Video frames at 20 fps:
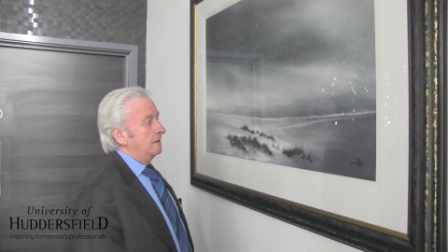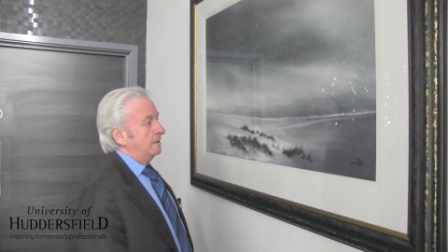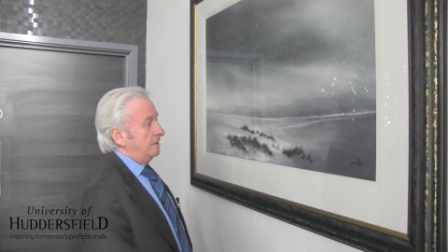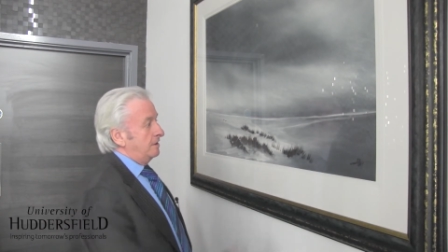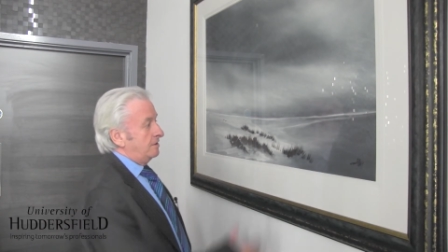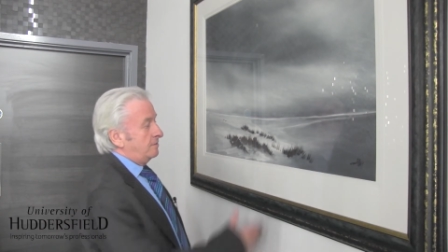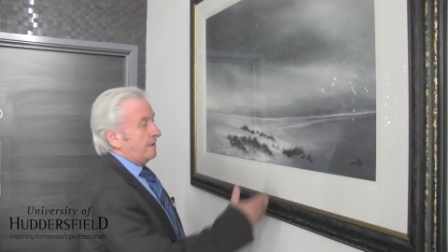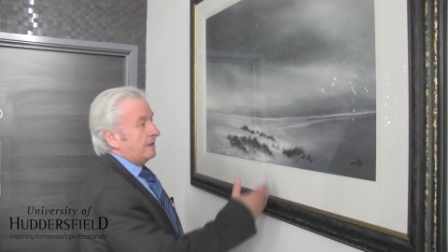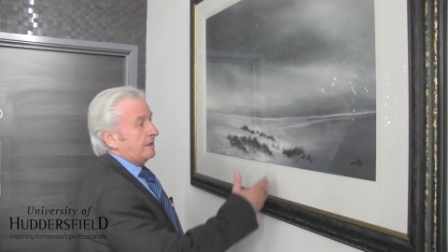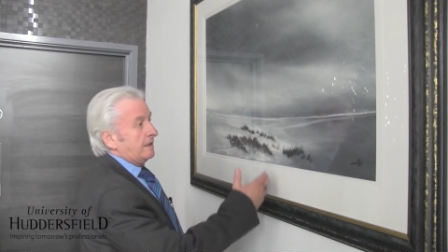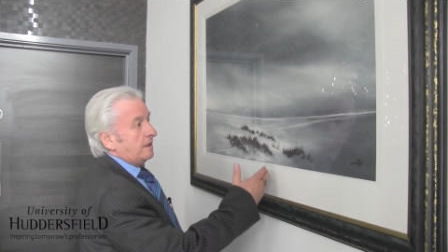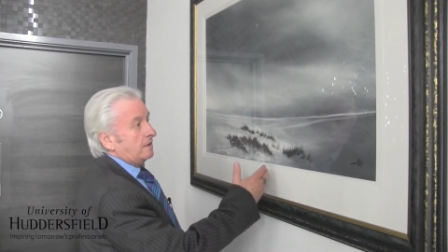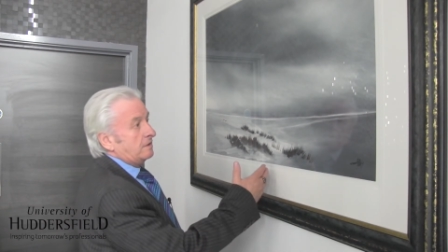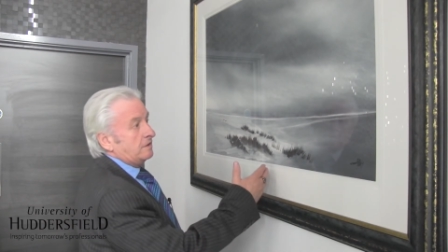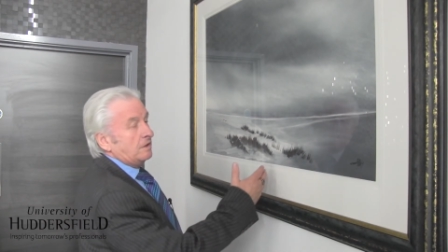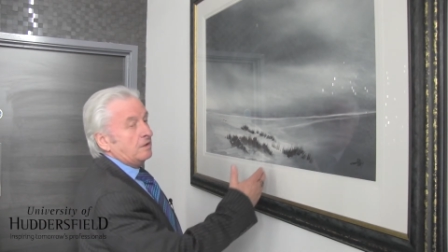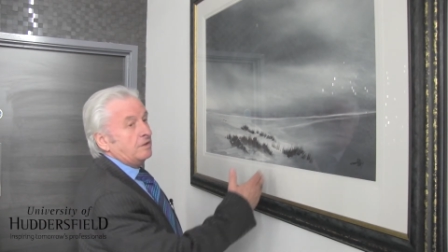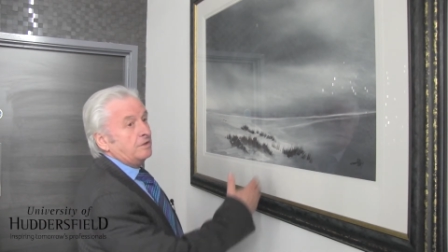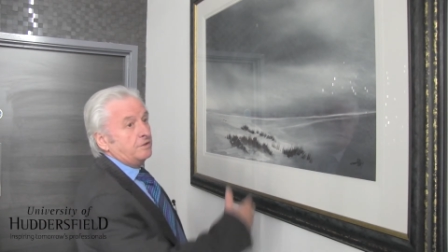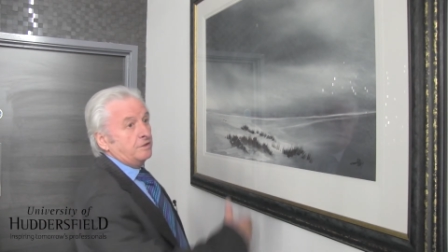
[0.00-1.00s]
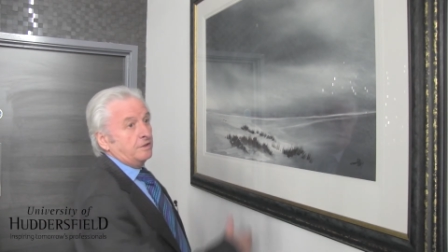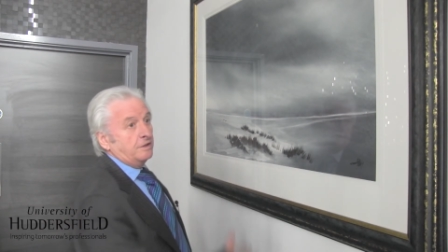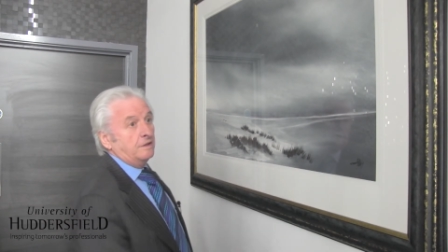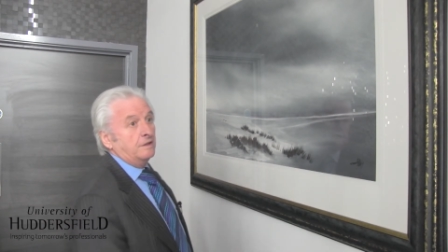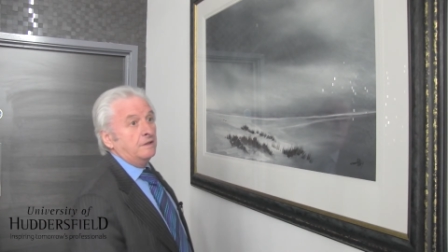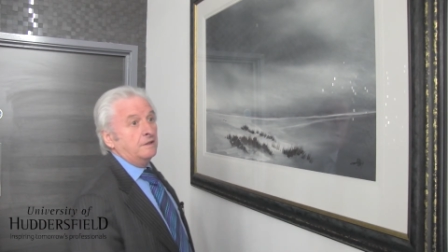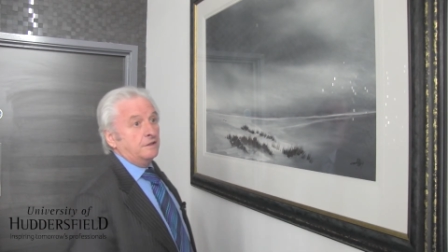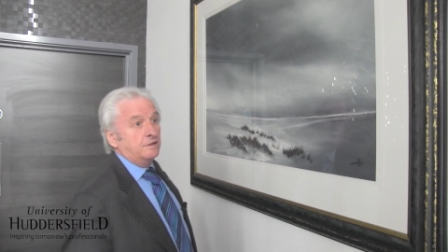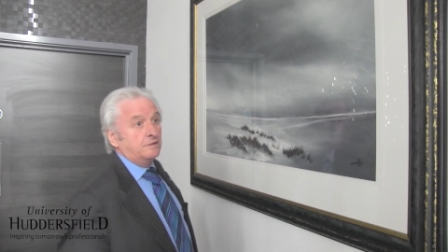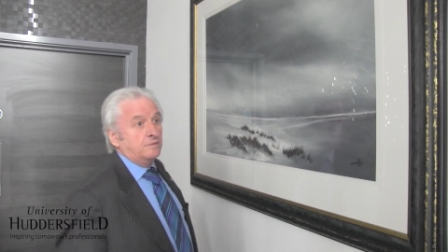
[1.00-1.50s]
This went down to
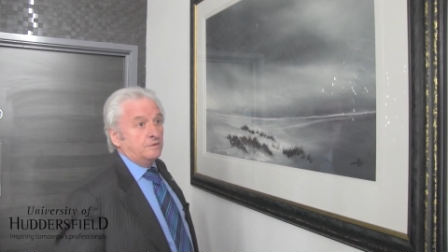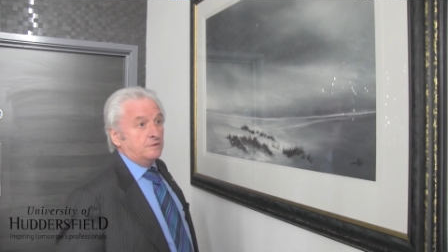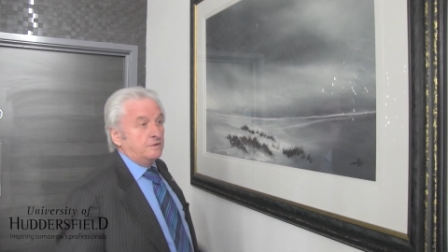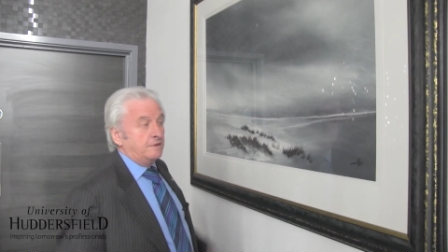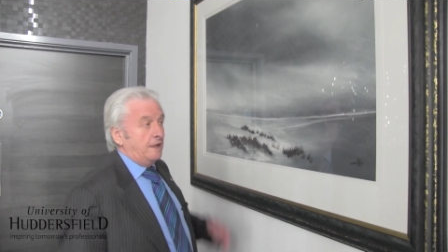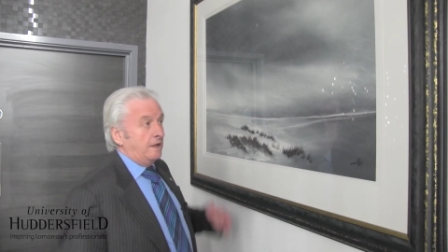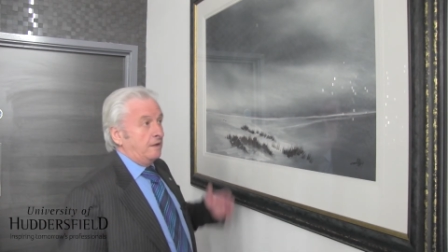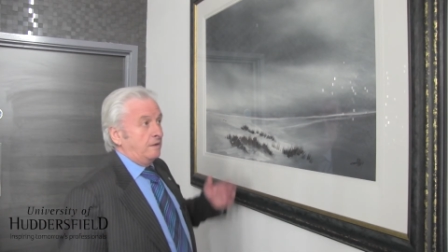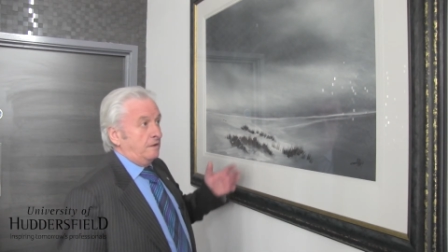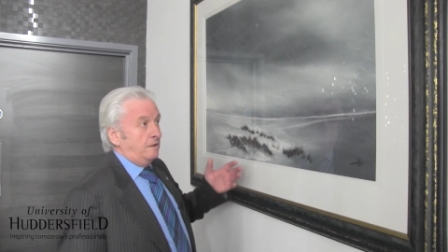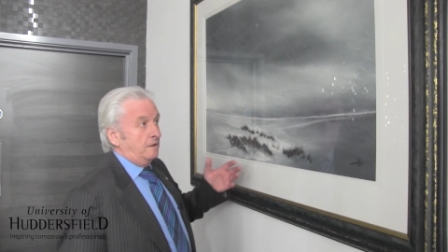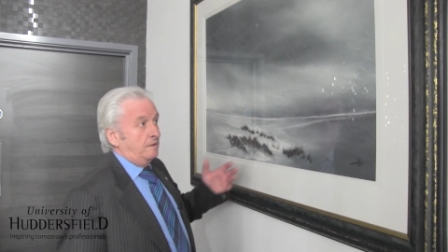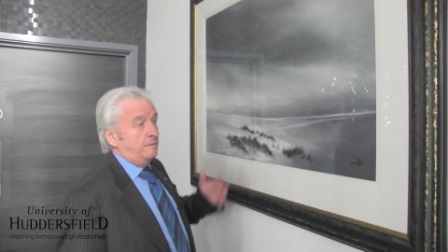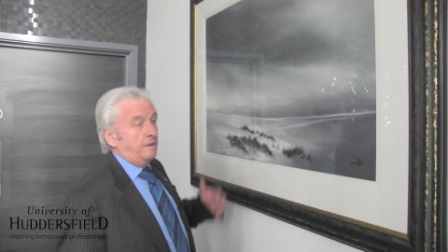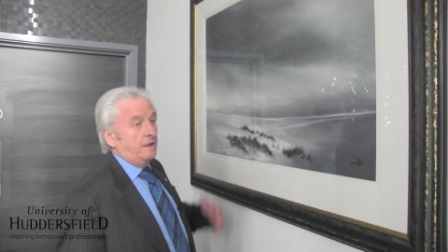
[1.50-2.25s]
London. This was down at